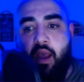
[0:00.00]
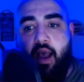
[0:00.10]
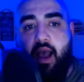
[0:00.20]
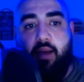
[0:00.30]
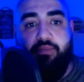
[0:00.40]

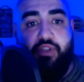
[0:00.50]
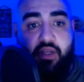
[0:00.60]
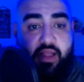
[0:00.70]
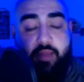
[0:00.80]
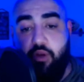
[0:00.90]
To
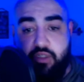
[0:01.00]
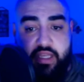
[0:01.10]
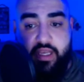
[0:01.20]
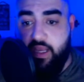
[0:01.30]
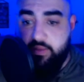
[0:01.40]
claim your
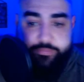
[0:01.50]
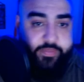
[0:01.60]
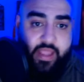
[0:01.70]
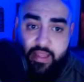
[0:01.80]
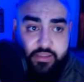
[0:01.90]
ticket,
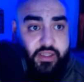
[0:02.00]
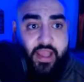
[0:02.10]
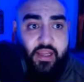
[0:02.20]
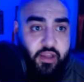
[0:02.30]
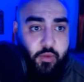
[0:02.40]
and to
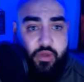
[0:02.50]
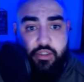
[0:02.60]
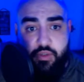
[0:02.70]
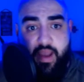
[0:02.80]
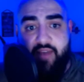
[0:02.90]
any other
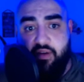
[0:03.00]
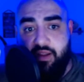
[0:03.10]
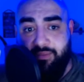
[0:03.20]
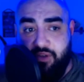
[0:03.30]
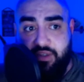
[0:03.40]
winners who haven't
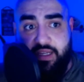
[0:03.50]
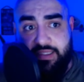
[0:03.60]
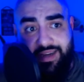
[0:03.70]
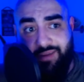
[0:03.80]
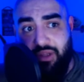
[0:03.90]
claimed their
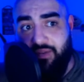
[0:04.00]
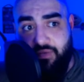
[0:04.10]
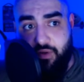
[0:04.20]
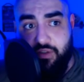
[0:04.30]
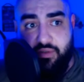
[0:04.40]
tickets, and I believe
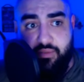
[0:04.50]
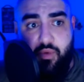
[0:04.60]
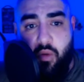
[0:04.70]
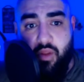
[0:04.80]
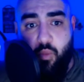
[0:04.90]
there's
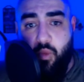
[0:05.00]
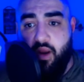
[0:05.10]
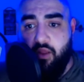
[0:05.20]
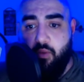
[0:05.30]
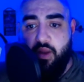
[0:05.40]
only one
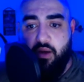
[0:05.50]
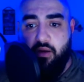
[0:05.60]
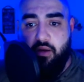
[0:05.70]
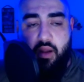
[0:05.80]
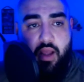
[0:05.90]
other
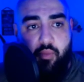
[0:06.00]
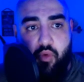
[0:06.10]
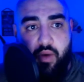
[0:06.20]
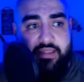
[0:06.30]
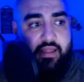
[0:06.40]
winner
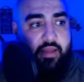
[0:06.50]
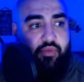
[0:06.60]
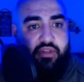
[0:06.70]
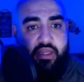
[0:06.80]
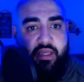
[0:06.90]
who hasn't claimed
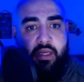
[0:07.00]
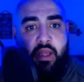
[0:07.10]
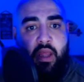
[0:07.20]
their ticket.